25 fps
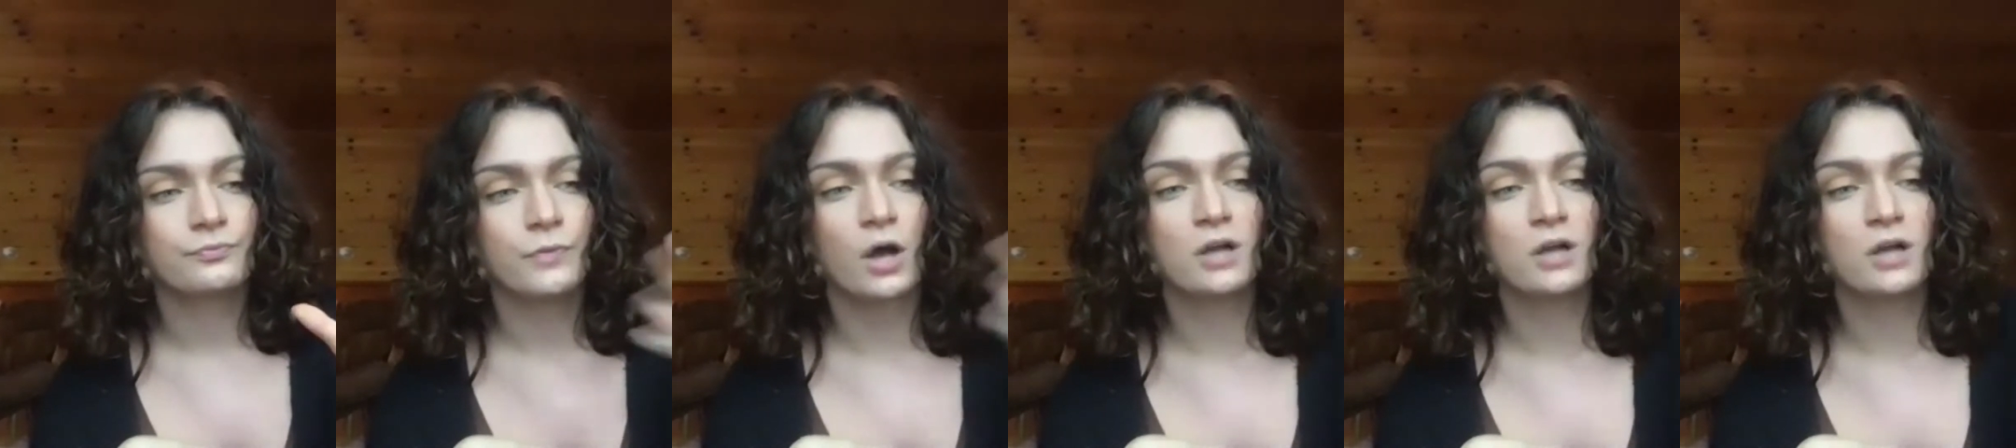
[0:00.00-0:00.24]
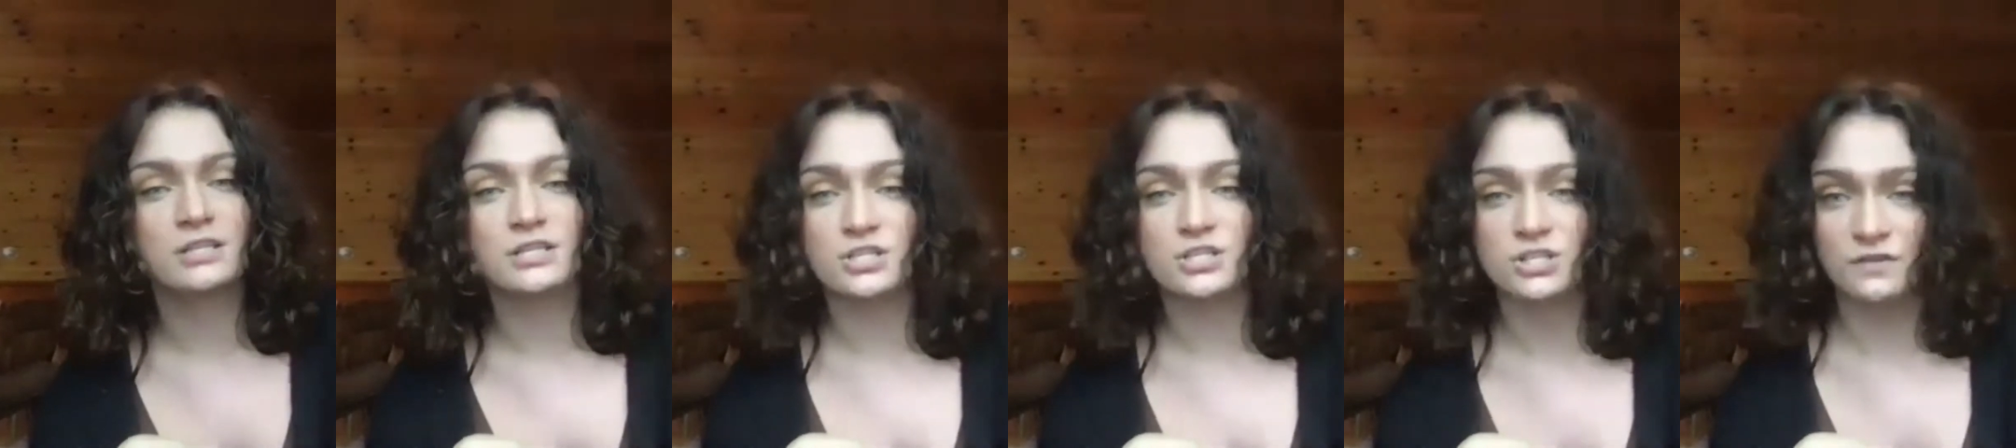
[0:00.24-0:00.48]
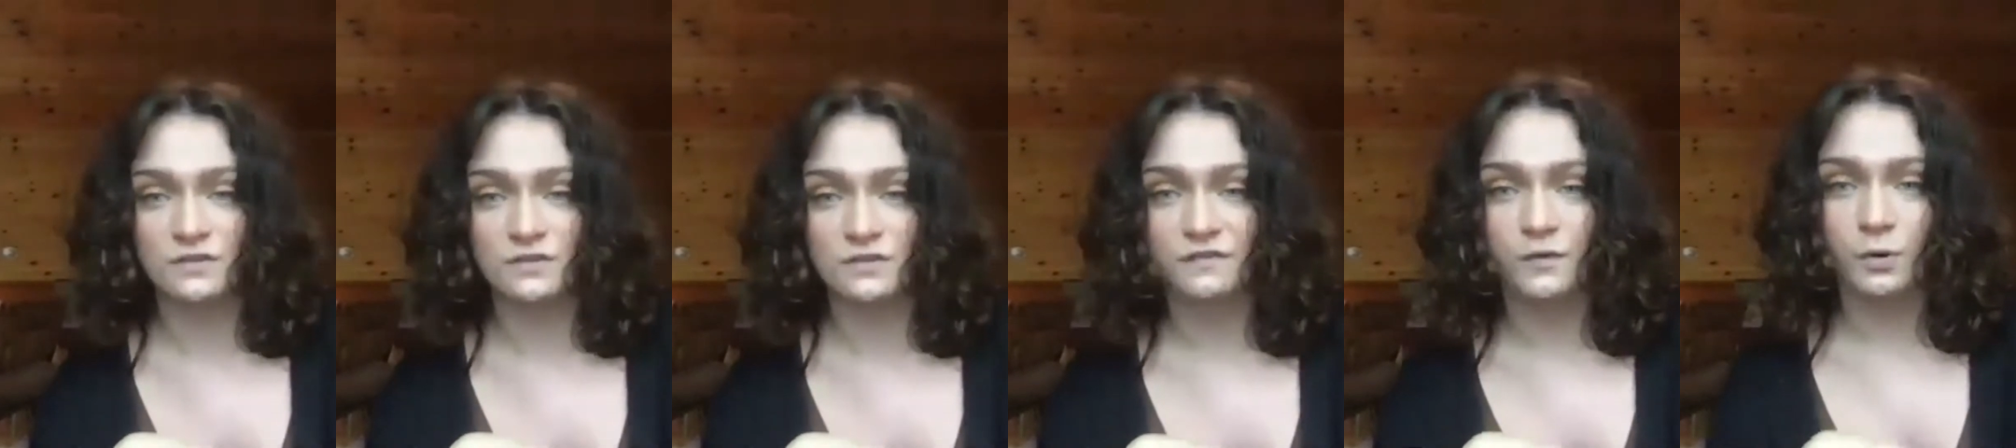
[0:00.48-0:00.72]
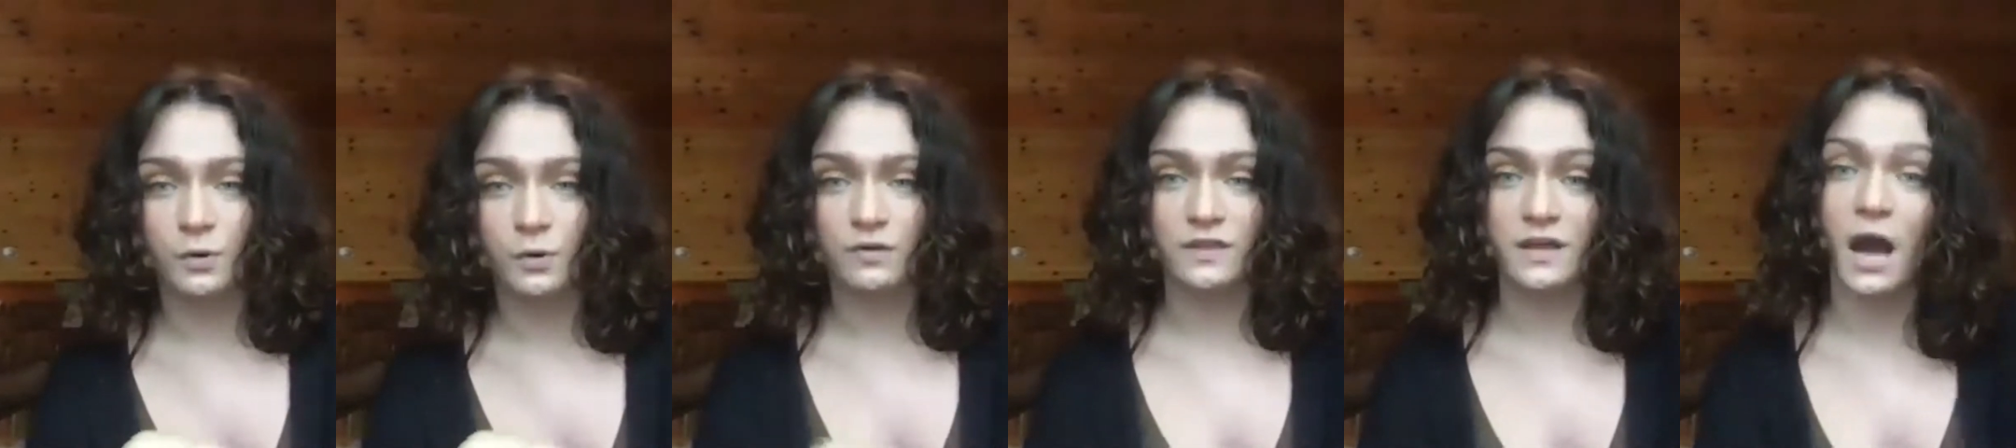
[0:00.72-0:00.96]
audition
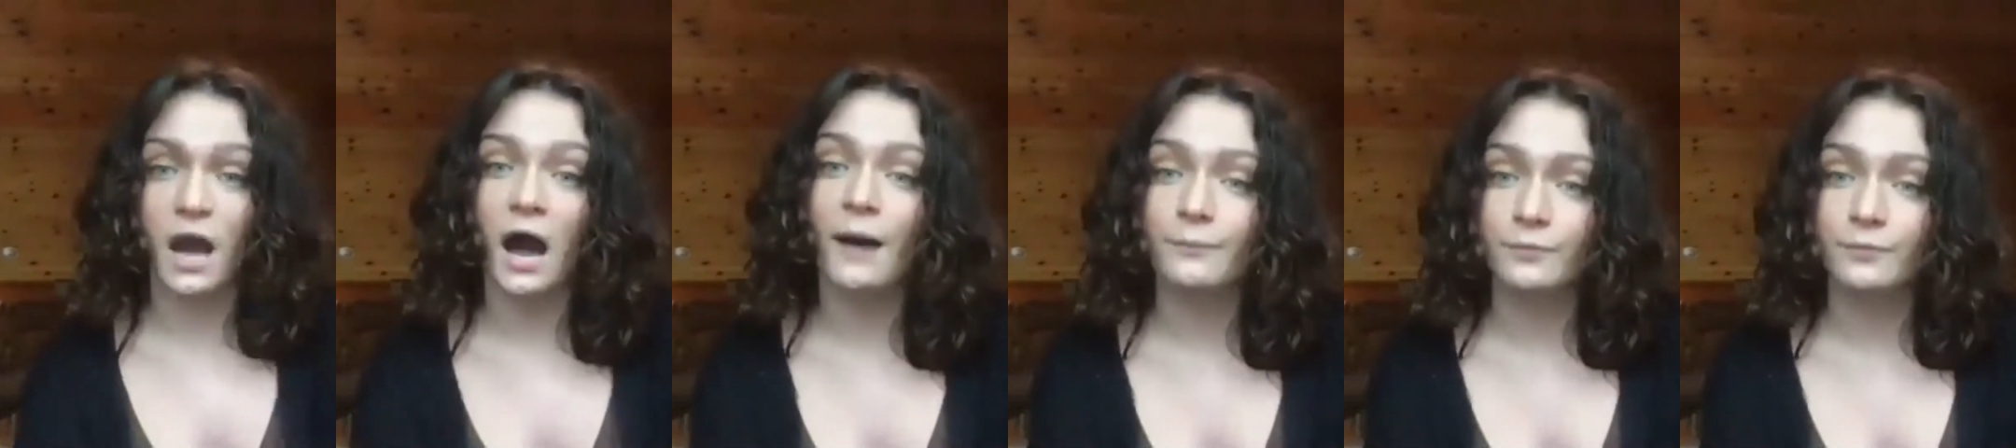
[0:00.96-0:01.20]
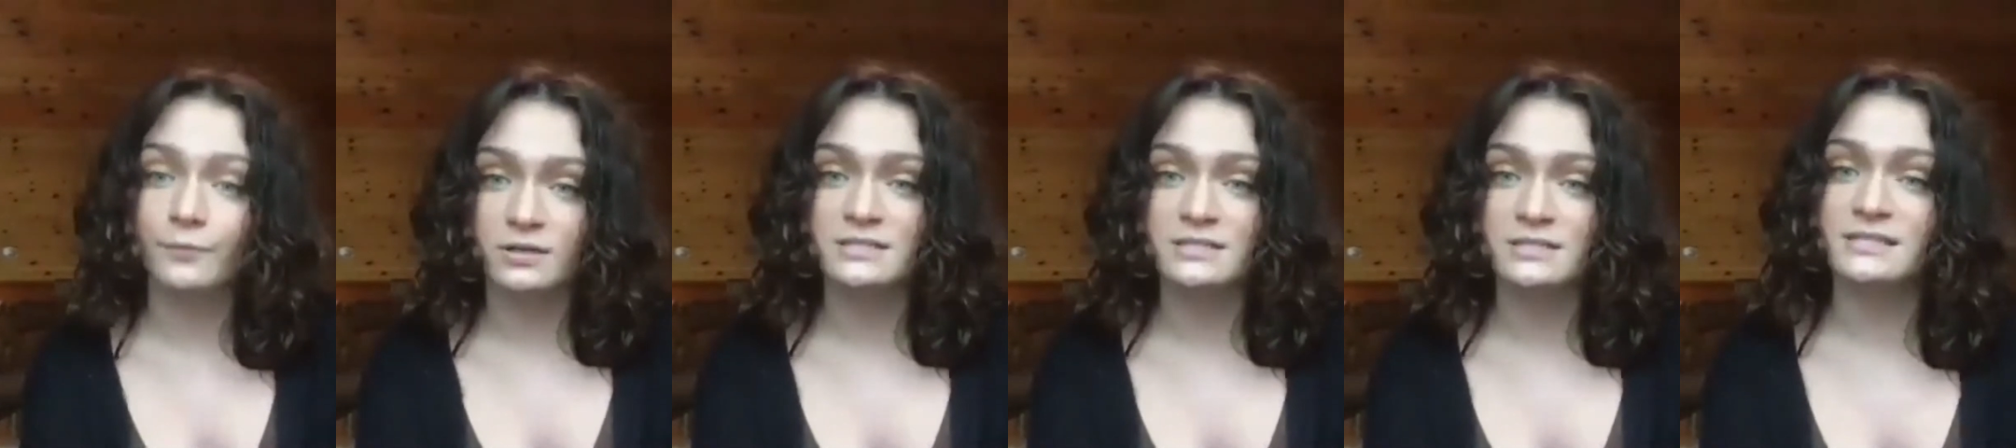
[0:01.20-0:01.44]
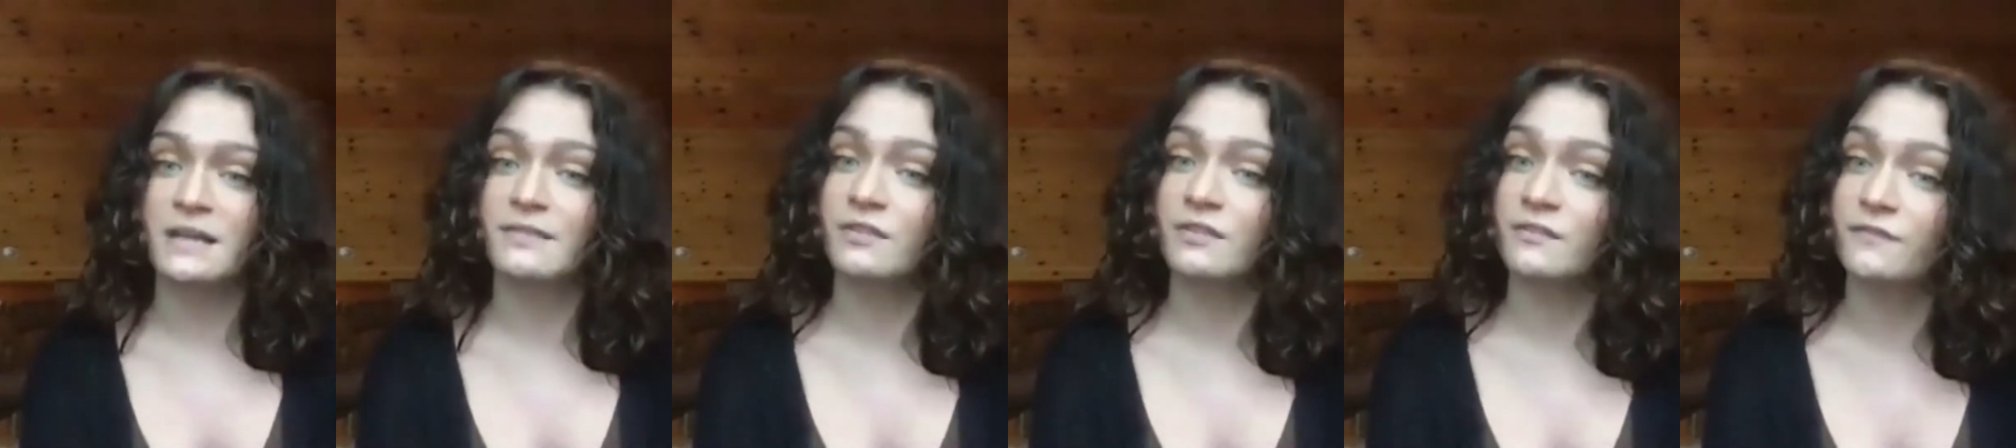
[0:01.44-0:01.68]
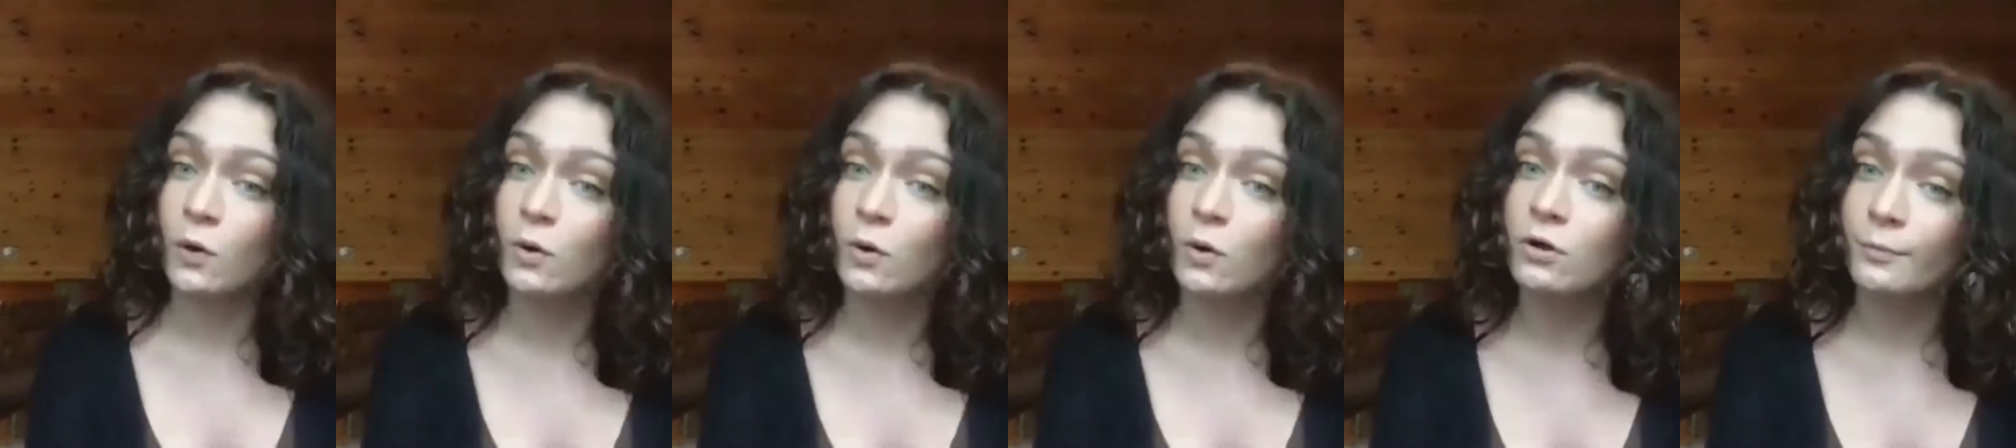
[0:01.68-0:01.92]
for the operas that the
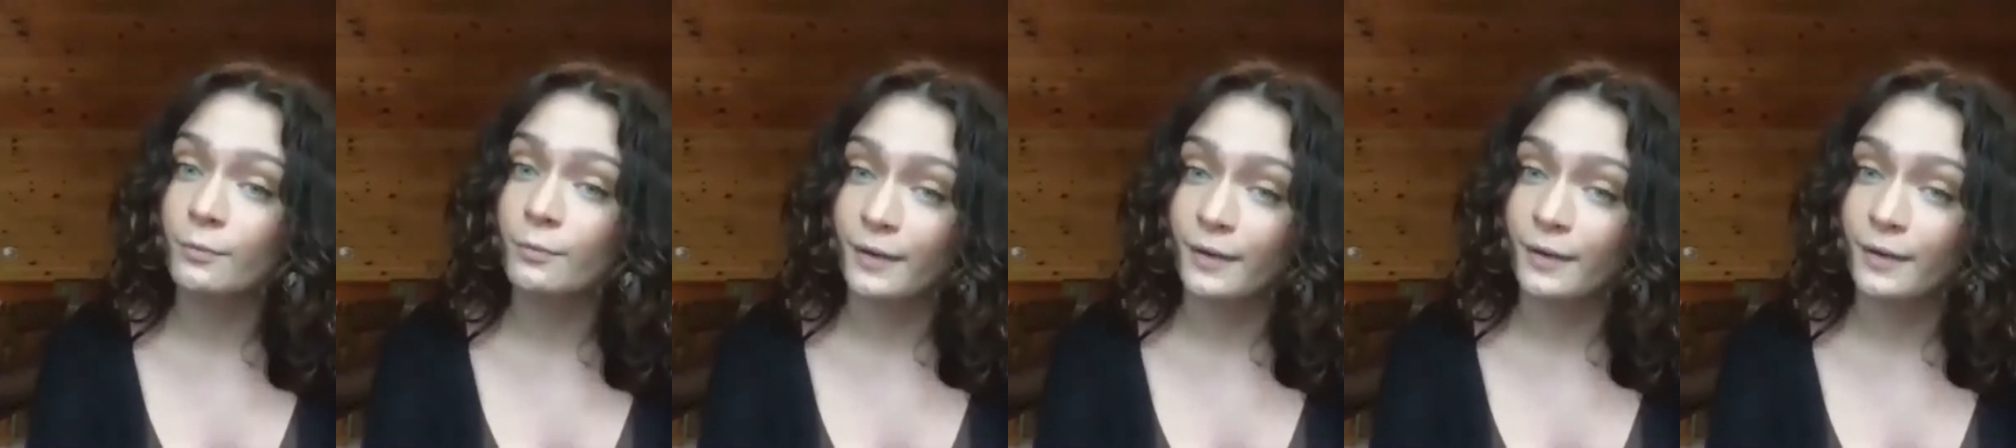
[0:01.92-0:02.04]
vocal